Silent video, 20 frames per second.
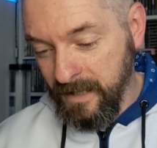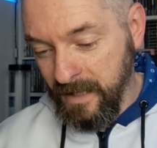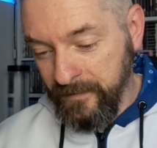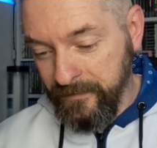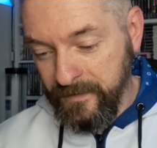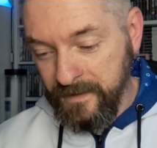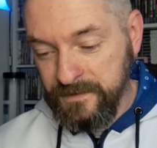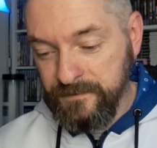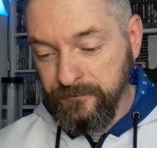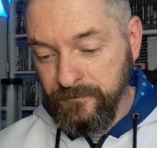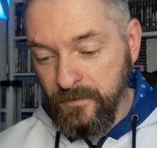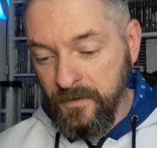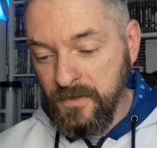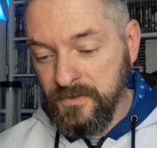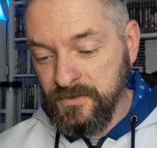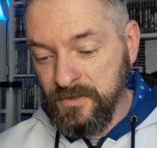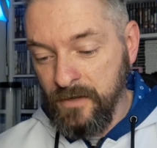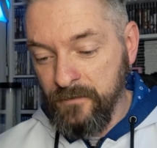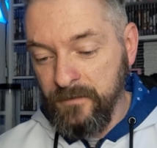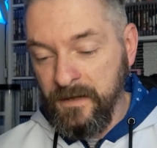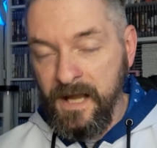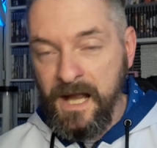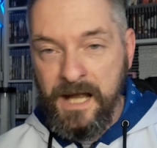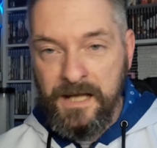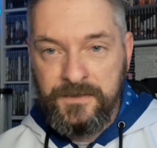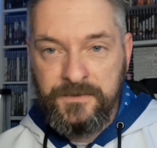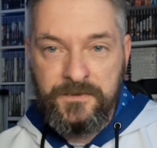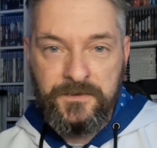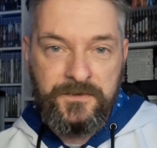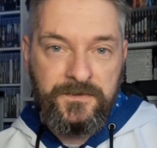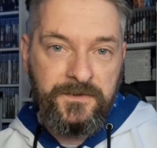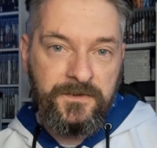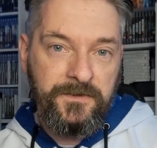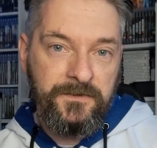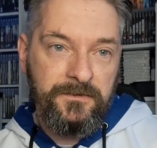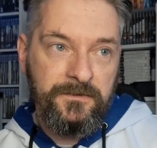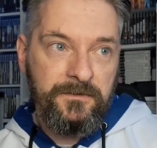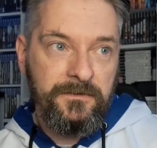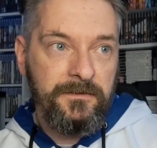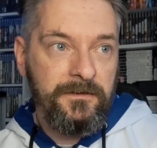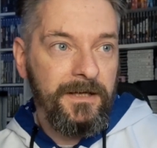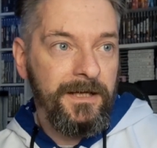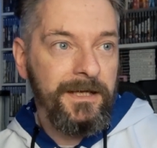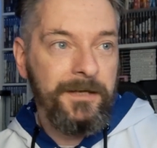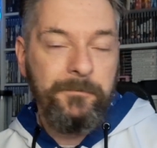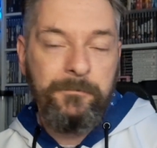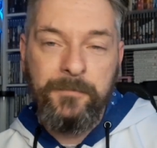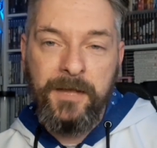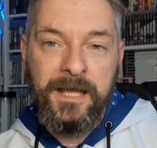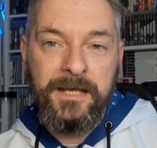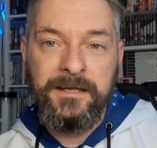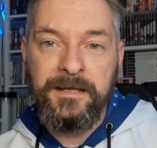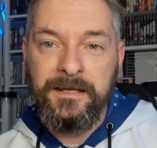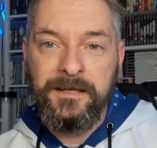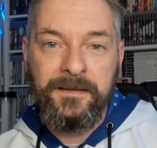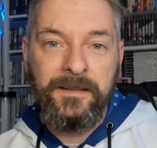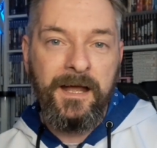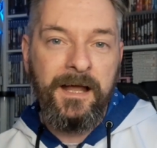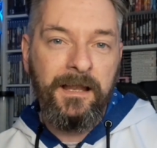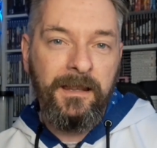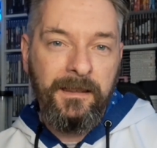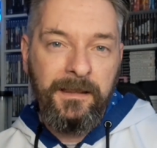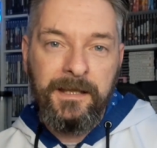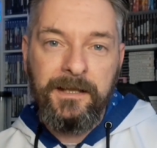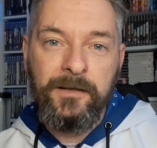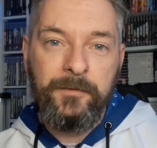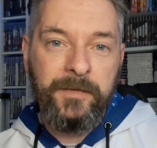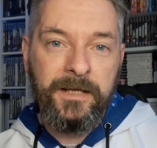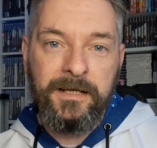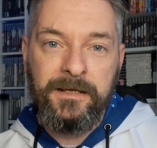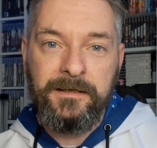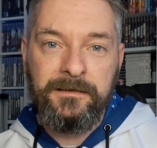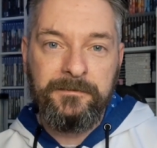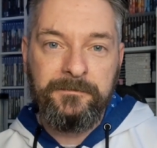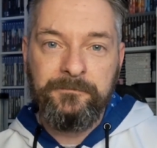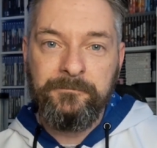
this version of it has just made it that little bit